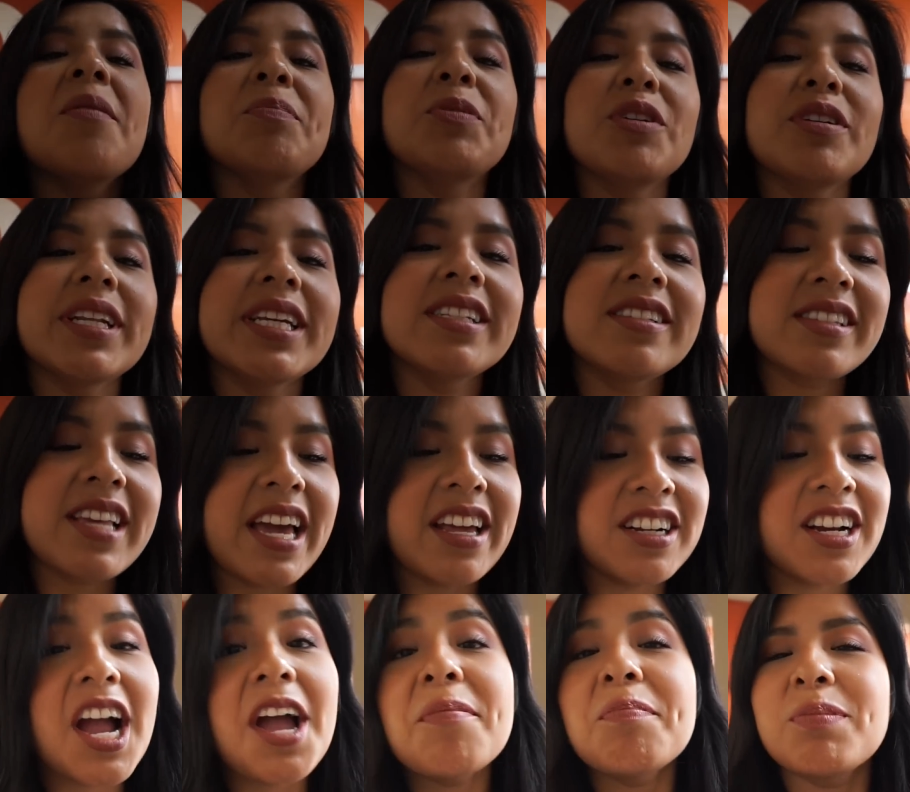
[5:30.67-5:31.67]
Beauty
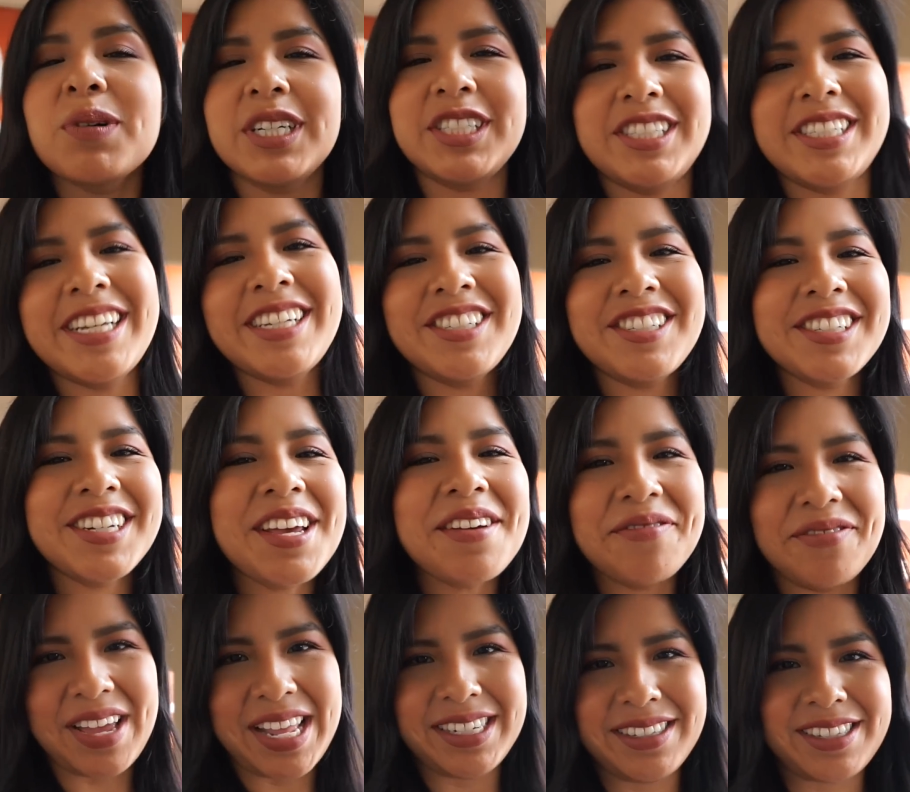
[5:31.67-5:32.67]
Insider Appreciation
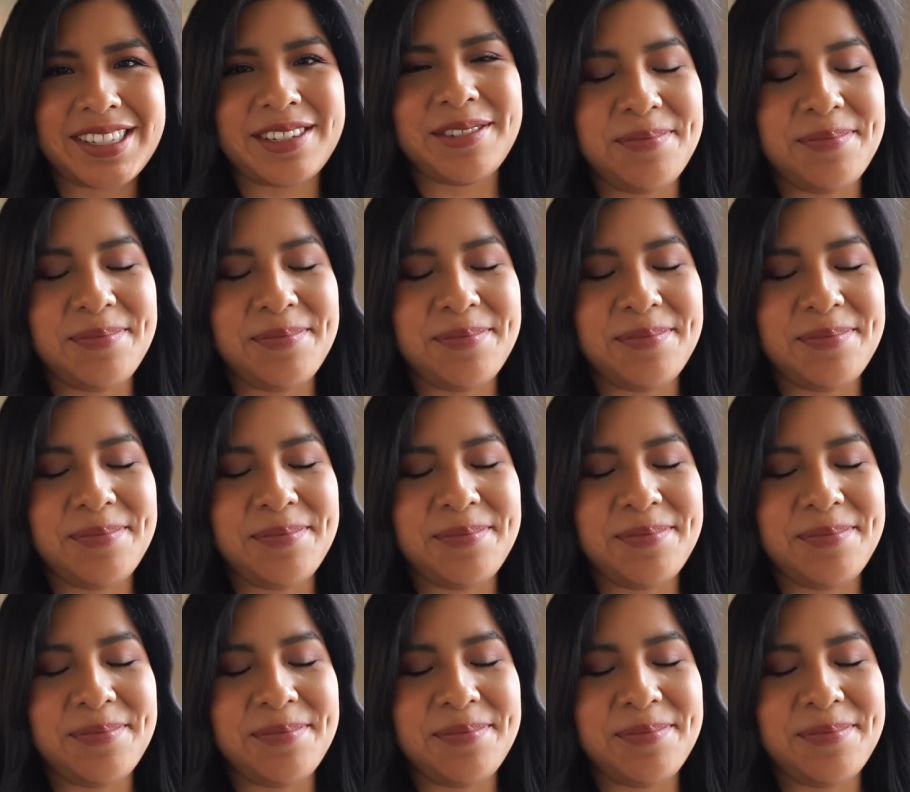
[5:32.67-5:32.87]
Event.